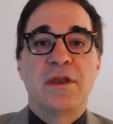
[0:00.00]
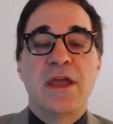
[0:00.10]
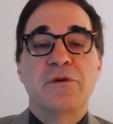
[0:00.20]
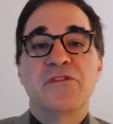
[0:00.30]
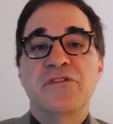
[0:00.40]

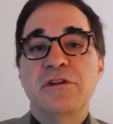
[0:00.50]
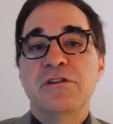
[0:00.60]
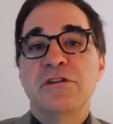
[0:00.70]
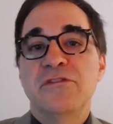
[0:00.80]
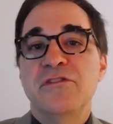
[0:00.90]
Now, in
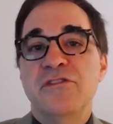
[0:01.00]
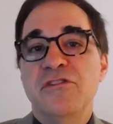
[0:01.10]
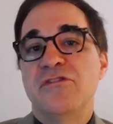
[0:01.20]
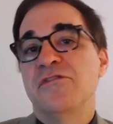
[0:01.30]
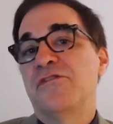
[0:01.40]
single
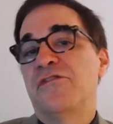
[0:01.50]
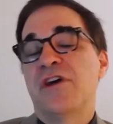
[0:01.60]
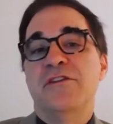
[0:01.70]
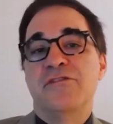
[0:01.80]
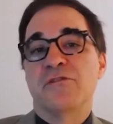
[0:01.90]
institution
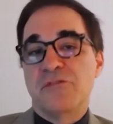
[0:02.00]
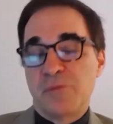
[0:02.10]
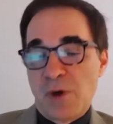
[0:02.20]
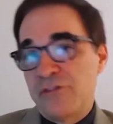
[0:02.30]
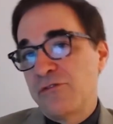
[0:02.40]
studies, the
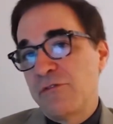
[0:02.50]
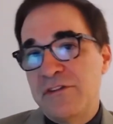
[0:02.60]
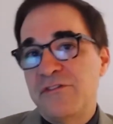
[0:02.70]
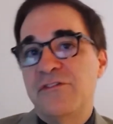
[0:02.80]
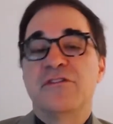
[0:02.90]
response
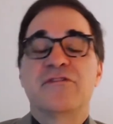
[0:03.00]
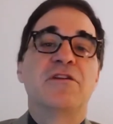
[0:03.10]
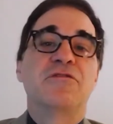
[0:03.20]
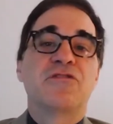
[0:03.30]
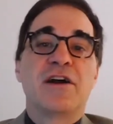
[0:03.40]
rates to
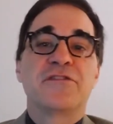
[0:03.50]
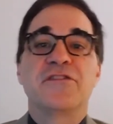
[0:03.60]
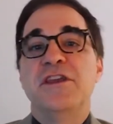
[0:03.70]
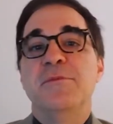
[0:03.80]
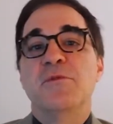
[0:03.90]

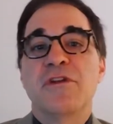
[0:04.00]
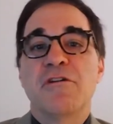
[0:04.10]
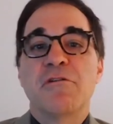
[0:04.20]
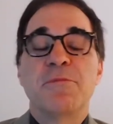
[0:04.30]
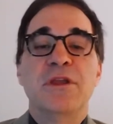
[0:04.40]
cytotoxic
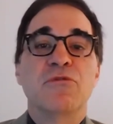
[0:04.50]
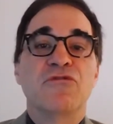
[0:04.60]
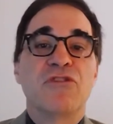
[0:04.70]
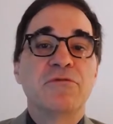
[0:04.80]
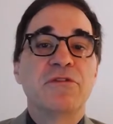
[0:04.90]
chemotherapy were
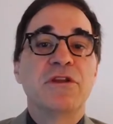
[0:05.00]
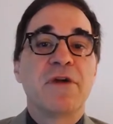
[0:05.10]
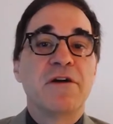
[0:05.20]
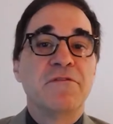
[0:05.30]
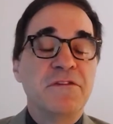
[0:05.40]
generally
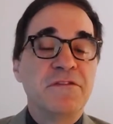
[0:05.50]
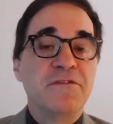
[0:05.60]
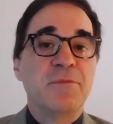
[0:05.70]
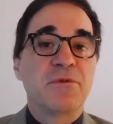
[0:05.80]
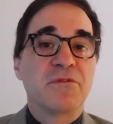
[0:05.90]
around
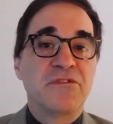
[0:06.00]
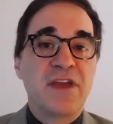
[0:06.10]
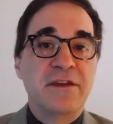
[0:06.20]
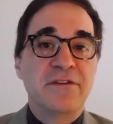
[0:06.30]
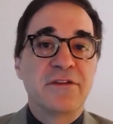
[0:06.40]

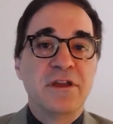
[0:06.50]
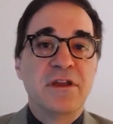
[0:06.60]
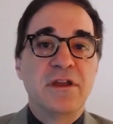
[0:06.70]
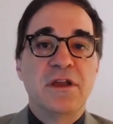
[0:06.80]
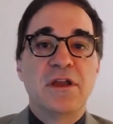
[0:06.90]
50%.
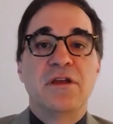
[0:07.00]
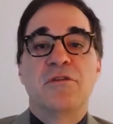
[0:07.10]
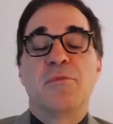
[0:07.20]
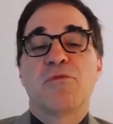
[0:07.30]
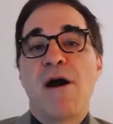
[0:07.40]

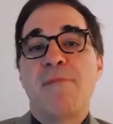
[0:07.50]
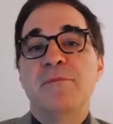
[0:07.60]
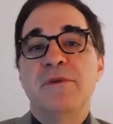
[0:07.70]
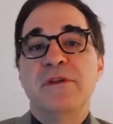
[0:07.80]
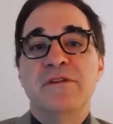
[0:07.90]
The
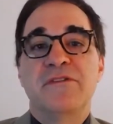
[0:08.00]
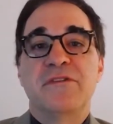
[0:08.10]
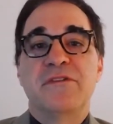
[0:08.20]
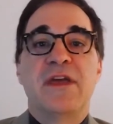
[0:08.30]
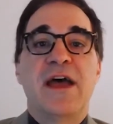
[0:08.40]
problem
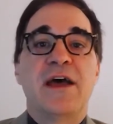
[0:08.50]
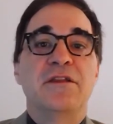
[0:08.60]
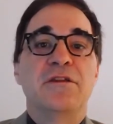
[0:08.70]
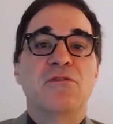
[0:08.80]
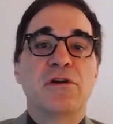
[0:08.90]
is that
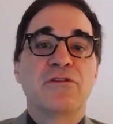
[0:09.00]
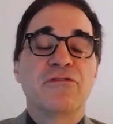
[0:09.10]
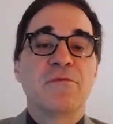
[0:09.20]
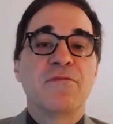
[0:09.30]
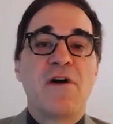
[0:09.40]
in
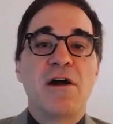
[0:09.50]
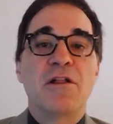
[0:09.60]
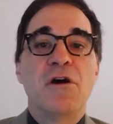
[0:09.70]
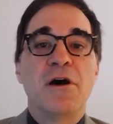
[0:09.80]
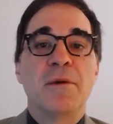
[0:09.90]
long-term
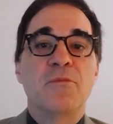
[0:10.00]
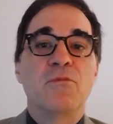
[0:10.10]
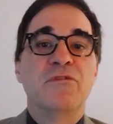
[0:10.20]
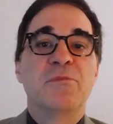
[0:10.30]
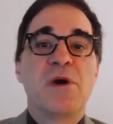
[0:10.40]
follow-up,
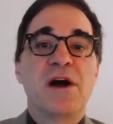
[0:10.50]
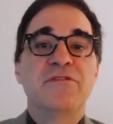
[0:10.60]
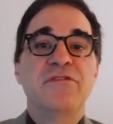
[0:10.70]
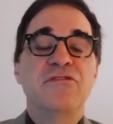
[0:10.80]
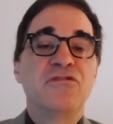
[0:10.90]

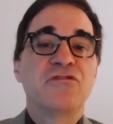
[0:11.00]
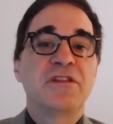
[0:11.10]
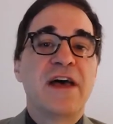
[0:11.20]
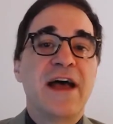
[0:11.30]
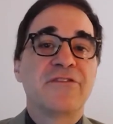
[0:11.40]
responses usually
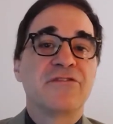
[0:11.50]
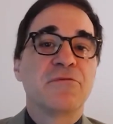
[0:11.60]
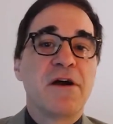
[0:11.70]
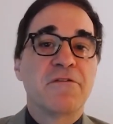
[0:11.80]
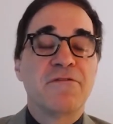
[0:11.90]
last
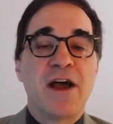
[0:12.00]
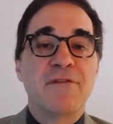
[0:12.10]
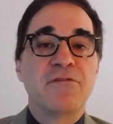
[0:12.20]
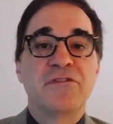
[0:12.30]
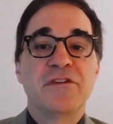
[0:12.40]
around
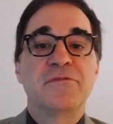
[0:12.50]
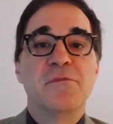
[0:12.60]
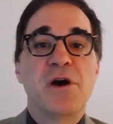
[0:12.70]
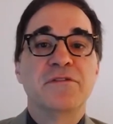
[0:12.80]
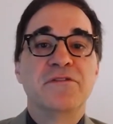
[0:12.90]
5 or 6
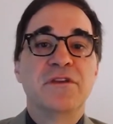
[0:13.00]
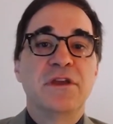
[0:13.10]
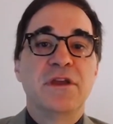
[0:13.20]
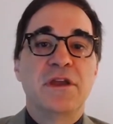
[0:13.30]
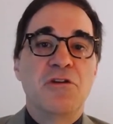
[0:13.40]
months,
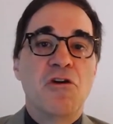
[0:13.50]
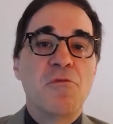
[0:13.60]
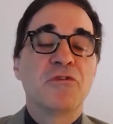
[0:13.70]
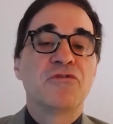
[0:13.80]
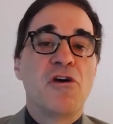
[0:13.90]
and
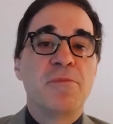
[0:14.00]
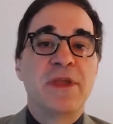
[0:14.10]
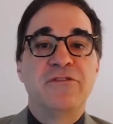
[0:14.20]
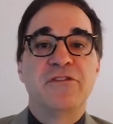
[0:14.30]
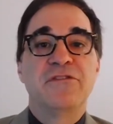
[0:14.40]
almost all
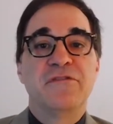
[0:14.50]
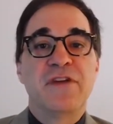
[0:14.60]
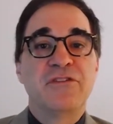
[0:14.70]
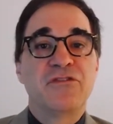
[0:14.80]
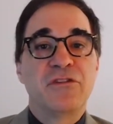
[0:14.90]
patients
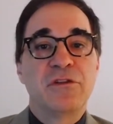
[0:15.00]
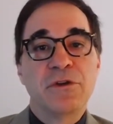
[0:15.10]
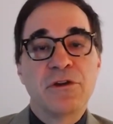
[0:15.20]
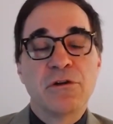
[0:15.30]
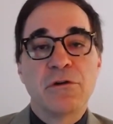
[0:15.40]
eventually
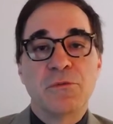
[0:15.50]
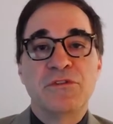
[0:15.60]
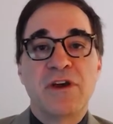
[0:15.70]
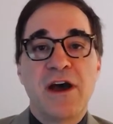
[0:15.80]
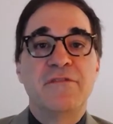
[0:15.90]
recur and will
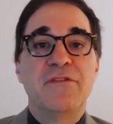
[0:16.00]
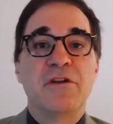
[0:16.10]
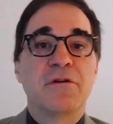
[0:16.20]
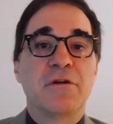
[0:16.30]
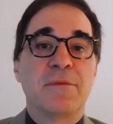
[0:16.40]
die of
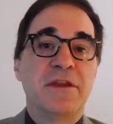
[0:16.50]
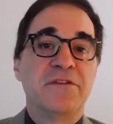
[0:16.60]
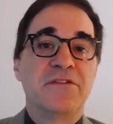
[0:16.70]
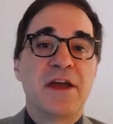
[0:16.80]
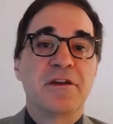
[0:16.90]
their
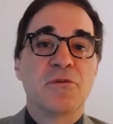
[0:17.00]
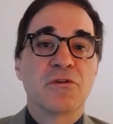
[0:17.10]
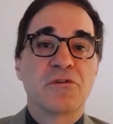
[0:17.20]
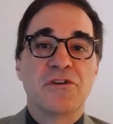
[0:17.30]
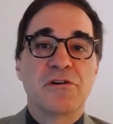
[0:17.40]
metastatic
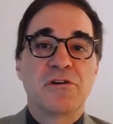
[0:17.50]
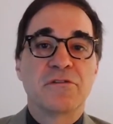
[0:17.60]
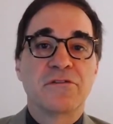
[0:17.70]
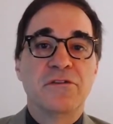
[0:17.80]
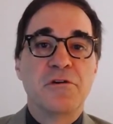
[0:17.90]
Merkel cell
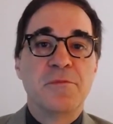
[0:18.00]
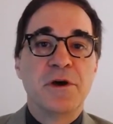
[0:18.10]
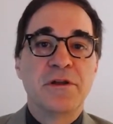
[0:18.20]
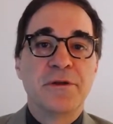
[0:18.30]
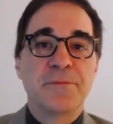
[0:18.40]

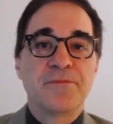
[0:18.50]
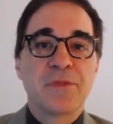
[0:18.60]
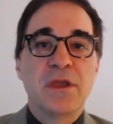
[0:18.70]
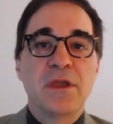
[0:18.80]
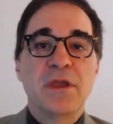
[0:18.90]
carcinoma.
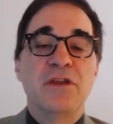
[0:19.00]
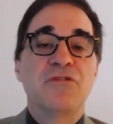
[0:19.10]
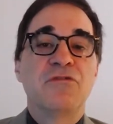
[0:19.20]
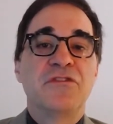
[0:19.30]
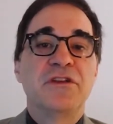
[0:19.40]

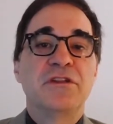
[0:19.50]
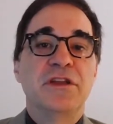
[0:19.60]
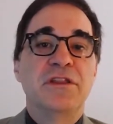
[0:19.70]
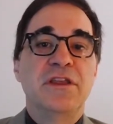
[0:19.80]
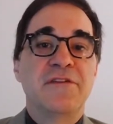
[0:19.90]

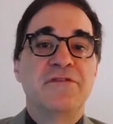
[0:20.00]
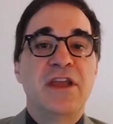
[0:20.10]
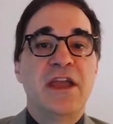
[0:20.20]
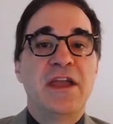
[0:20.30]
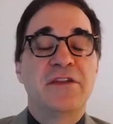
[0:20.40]
Interestingly, the
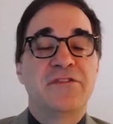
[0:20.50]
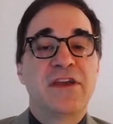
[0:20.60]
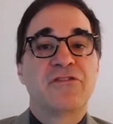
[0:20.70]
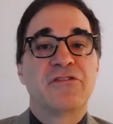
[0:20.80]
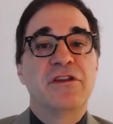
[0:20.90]
FDA has
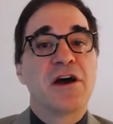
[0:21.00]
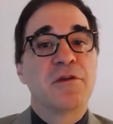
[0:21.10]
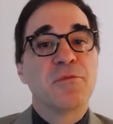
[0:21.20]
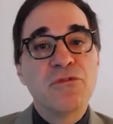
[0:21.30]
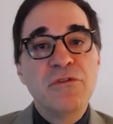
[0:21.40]
actually
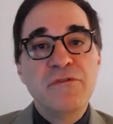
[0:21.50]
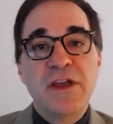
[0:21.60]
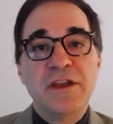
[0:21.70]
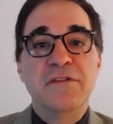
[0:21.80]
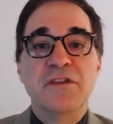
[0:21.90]
not approved
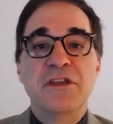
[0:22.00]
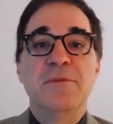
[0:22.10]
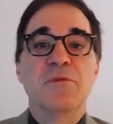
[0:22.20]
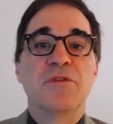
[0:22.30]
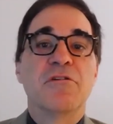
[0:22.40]
any of the
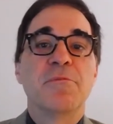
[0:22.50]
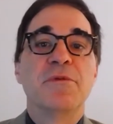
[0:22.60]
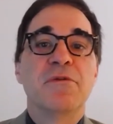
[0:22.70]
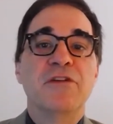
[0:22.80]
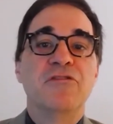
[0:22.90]
chemotherapy
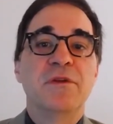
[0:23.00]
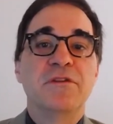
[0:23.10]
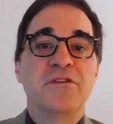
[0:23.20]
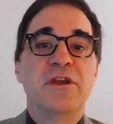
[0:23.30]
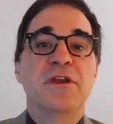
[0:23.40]

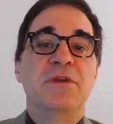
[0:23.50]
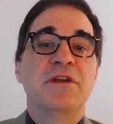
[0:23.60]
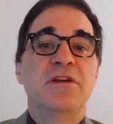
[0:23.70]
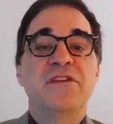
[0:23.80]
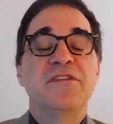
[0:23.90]
regimens
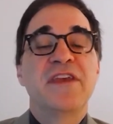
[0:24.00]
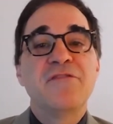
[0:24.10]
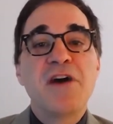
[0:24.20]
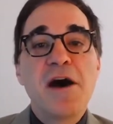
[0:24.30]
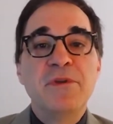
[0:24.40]
because these
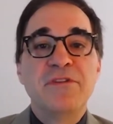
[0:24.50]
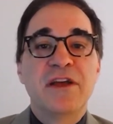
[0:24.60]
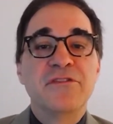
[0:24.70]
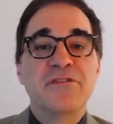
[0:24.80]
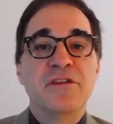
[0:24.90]
have not been
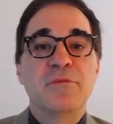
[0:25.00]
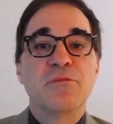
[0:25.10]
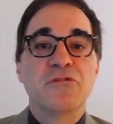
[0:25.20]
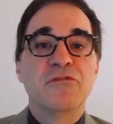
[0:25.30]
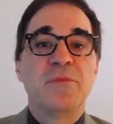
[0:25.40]
tested in
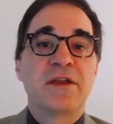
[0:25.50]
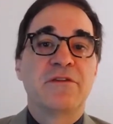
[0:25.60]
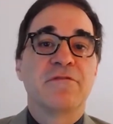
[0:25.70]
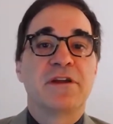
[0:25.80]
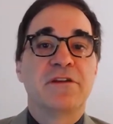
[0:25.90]

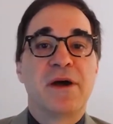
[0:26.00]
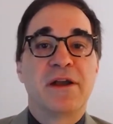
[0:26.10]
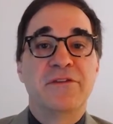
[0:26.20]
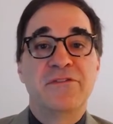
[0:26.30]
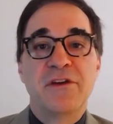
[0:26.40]
prospective
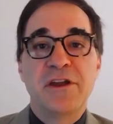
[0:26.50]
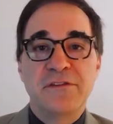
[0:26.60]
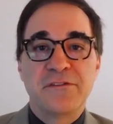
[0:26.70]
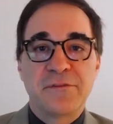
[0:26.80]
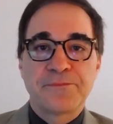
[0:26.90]
randomized
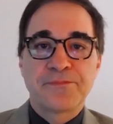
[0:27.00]
studies.